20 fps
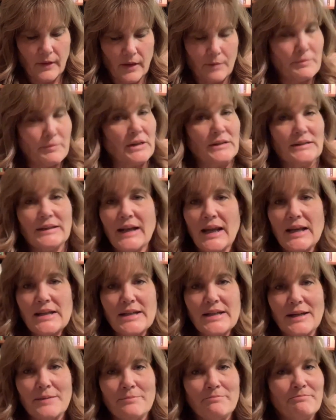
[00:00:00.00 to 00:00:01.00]
Build an
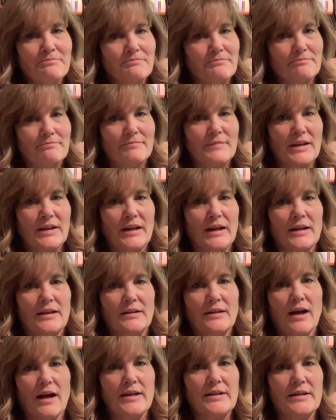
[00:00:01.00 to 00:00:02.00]
A-team. Again,
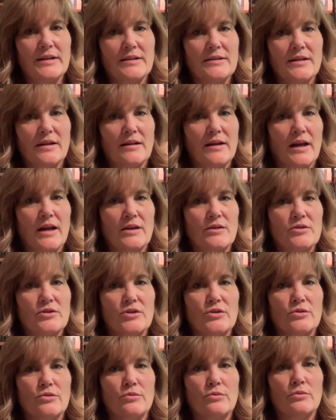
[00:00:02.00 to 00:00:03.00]
ideas on how
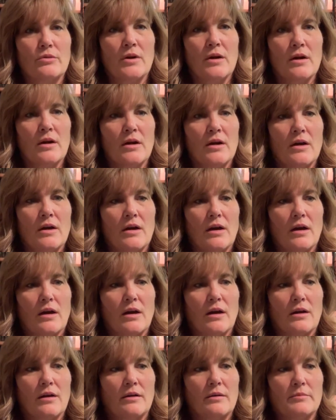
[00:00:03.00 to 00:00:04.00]
to,
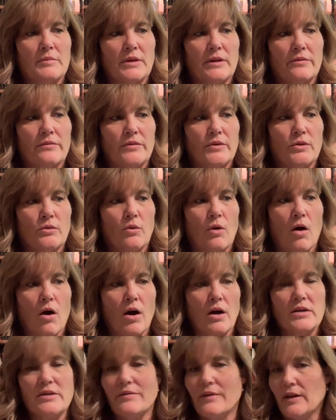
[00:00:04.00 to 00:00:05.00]
if you are
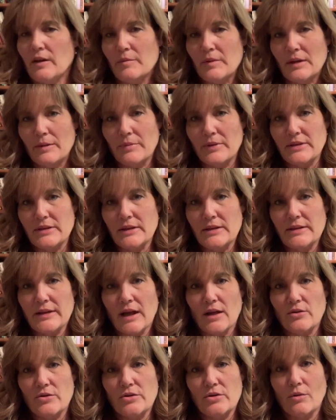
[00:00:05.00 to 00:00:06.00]
developing a business,
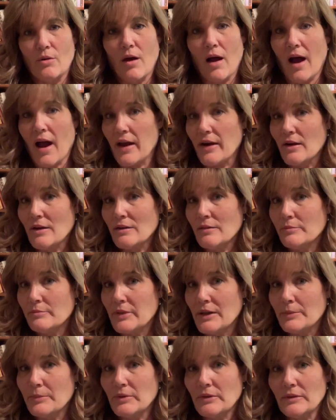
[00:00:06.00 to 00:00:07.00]
how to hire
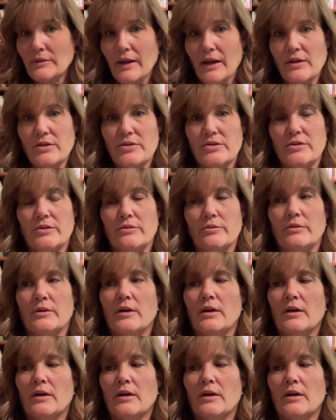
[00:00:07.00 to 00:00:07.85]
people, how to